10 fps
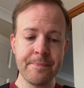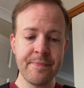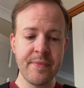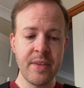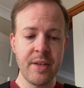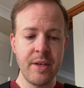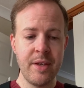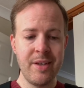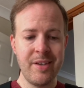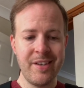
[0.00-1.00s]

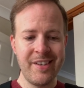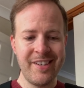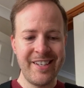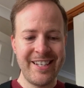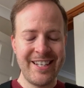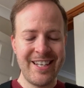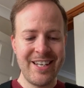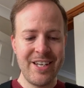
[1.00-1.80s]
Nothing is said.